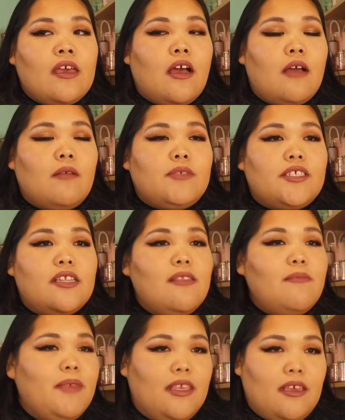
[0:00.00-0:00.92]
just at
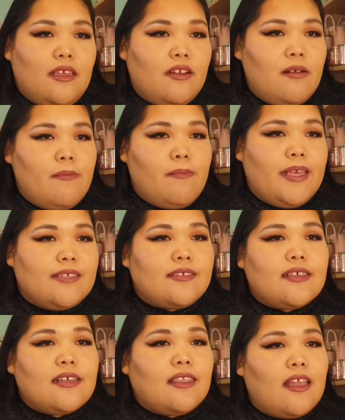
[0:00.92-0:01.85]
the beginner
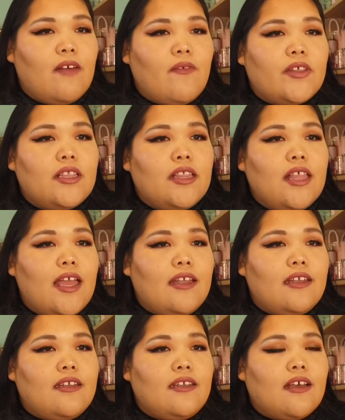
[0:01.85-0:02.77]
basic level,
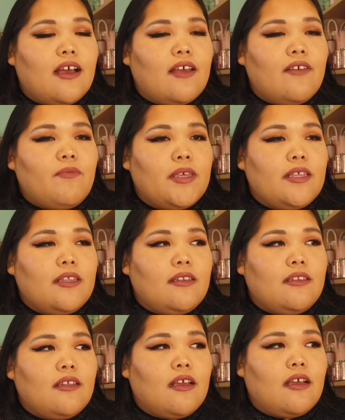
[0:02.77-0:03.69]
and I've
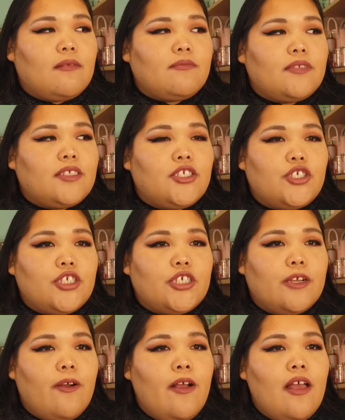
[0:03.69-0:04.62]
been
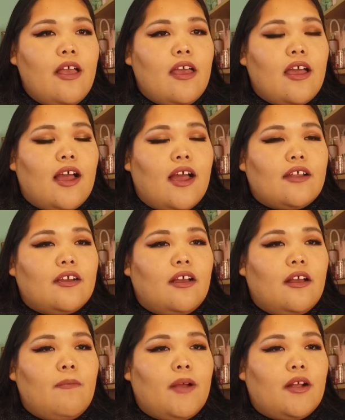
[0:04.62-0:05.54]
teaching at
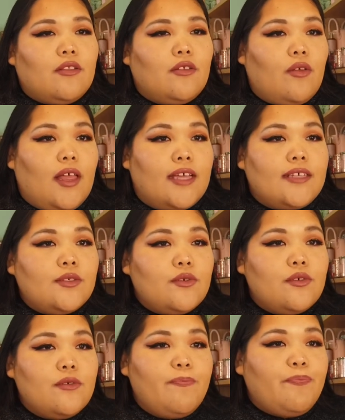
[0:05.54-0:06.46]
our local high
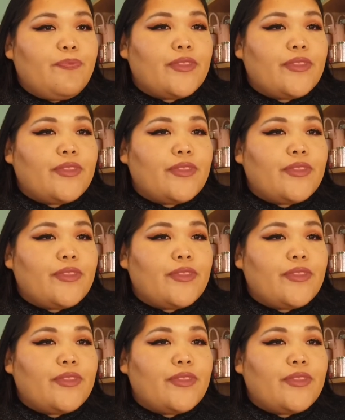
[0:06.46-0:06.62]
school.